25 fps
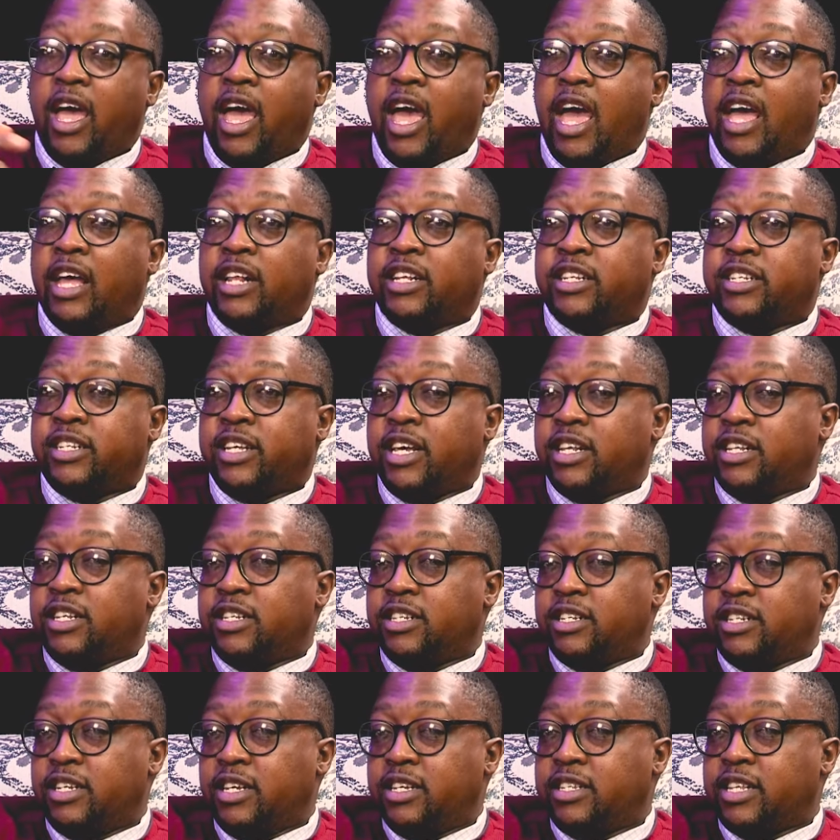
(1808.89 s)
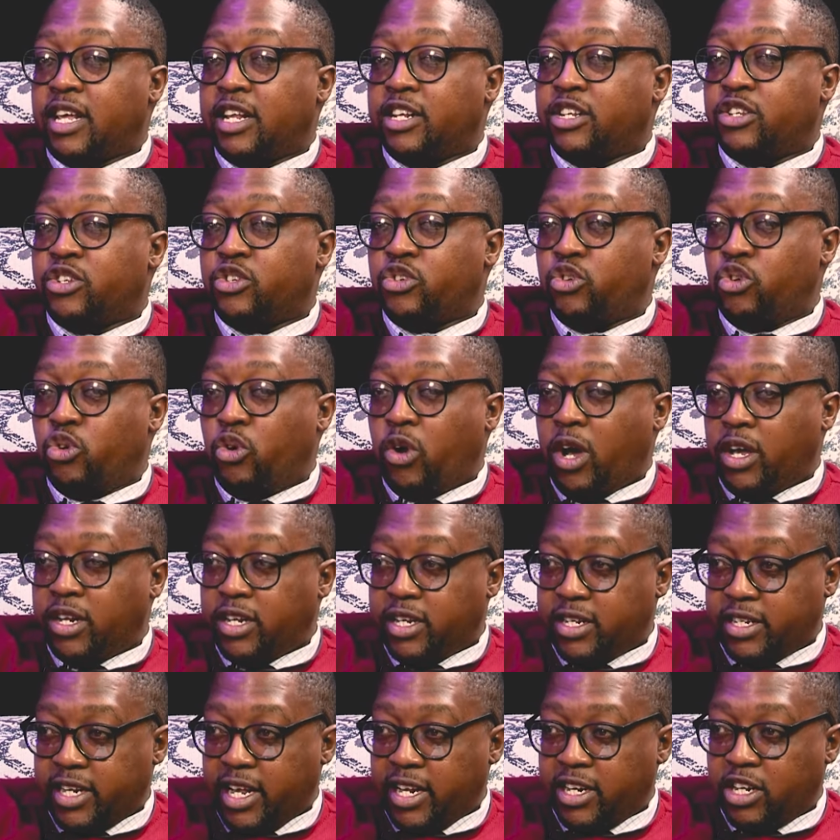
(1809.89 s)
And Satan sees that your
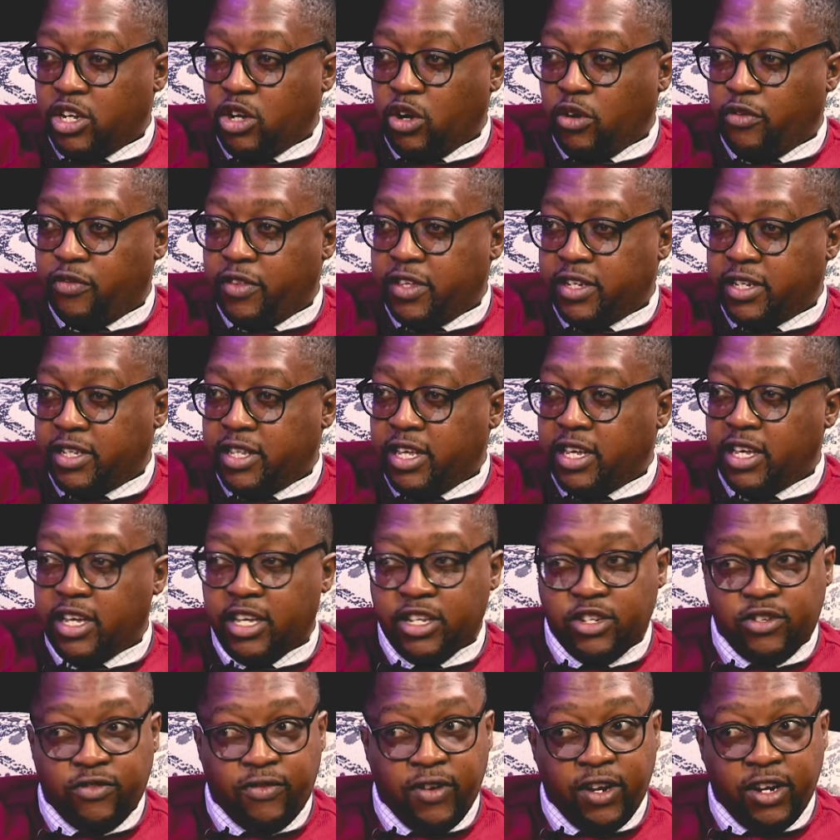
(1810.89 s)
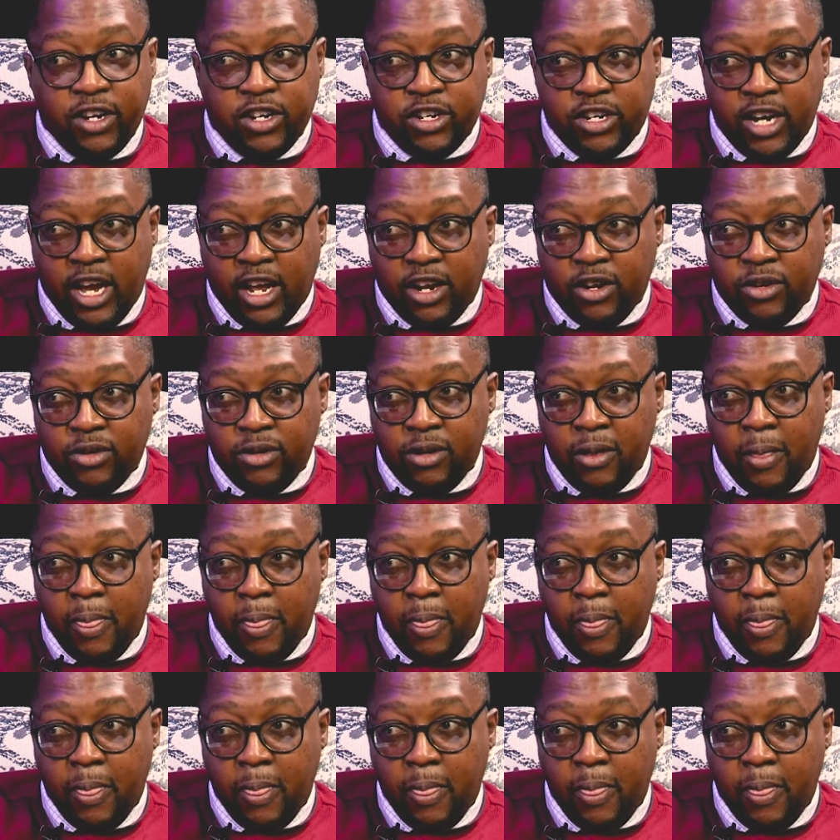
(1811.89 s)
understanding of this thing is very shallow.